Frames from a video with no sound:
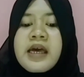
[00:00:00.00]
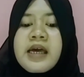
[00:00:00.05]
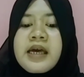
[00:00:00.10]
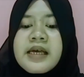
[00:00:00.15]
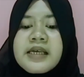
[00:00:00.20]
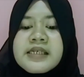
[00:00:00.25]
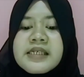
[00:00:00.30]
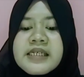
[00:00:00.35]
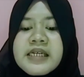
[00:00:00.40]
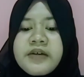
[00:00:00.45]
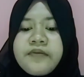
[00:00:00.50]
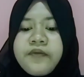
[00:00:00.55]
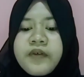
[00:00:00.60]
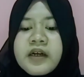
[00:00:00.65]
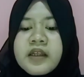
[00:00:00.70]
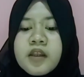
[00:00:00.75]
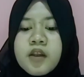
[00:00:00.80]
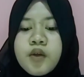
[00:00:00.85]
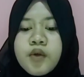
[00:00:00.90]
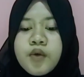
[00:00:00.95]
It's
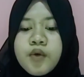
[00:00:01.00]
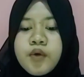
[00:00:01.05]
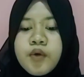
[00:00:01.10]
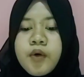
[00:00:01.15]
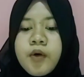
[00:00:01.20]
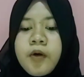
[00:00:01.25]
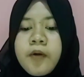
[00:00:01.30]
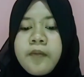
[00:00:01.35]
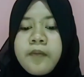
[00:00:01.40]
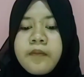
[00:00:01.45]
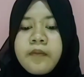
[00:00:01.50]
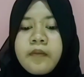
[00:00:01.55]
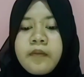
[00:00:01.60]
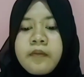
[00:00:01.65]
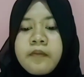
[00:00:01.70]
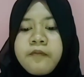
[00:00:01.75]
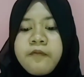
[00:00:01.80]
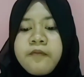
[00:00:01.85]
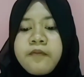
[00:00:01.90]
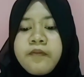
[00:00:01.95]
referred to
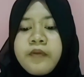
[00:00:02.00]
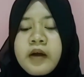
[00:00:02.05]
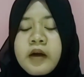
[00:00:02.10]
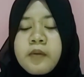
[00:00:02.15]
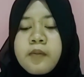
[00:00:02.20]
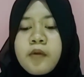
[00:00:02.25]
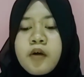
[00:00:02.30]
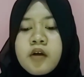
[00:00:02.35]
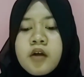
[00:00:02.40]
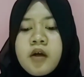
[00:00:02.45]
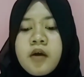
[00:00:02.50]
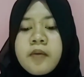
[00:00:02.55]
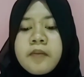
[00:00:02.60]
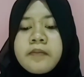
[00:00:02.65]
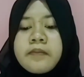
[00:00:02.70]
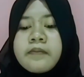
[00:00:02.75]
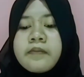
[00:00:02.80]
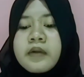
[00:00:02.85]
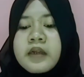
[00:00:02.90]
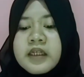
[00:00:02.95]
German
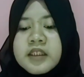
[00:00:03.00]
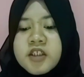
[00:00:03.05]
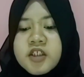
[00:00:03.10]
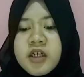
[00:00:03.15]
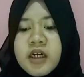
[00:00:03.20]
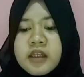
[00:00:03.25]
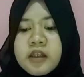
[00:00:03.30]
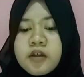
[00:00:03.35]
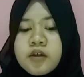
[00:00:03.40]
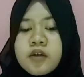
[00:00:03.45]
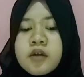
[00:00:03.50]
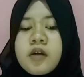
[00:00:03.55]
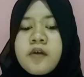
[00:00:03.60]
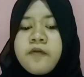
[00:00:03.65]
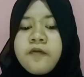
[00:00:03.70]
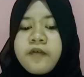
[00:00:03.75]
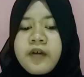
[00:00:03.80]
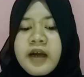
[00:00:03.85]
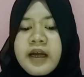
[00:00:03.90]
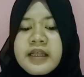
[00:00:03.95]
literature.
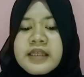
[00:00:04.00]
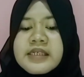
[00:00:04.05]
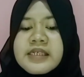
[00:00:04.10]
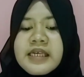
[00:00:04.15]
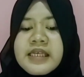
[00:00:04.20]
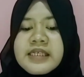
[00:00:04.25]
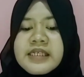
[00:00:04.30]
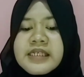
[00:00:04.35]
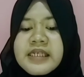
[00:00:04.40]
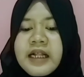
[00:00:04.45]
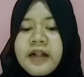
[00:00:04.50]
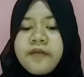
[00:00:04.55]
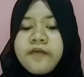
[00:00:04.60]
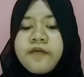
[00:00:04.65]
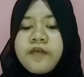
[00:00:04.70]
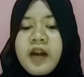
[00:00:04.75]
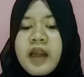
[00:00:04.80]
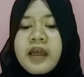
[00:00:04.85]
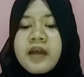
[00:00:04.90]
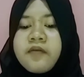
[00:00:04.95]
France itself
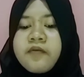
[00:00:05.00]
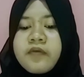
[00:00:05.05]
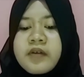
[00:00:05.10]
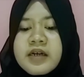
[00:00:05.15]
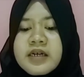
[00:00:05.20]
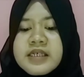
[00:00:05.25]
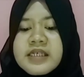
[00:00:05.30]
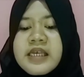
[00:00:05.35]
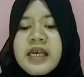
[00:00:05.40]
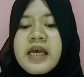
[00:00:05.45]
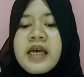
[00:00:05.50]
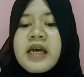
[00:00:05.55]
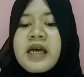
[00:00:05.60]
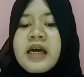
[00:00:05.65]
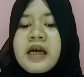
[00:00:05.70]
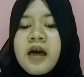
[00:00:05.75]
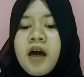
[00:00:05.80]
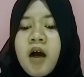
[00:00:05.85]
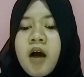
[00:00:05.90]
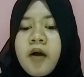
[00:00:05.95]
ranked first
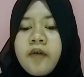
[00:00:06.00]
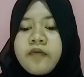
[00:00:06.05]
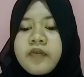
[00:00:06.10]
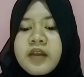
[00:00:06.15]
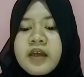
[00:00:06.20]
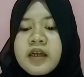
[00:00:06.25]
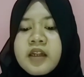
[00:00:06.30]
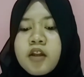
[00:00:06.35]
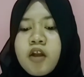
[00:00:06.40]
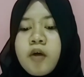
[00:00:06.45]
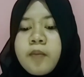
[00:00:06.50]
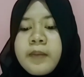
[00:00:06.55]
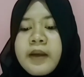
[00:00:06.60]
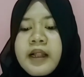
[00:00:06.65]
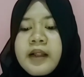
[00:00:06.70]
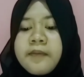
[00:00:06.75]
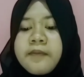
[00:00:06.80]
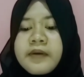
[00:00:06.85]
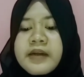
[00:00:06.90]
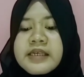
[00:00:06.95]
of the
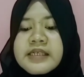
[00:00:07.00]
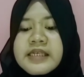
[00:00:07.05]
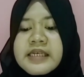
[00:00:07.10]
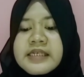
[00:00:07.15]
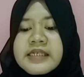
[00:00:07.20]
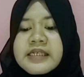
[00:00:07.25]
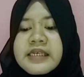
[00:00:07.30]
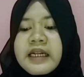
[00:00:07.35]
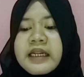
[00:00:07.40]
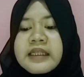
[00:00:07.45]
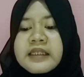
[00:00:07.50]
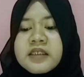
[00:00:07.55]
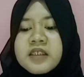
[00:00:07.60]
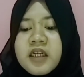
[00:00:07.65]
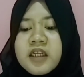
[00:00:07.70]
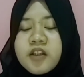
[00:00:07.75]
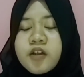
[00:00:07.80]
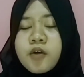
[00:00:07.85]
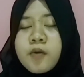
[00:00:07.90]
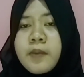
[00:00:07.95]
Nobel Prizes
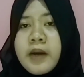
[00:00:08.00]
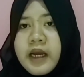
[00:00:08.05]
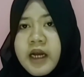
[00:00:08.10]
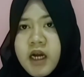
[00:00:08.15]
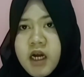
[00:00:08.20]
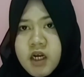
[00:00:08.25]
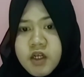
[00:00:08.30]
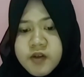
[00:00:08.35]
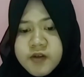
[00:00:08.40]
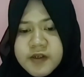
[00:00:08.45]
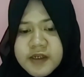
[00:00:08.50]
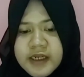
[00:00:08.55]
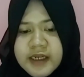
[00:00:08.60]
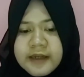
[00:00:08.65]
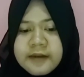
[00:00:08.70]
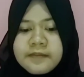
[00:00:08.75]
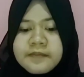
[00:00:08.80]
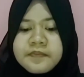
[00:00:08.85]
literature by country.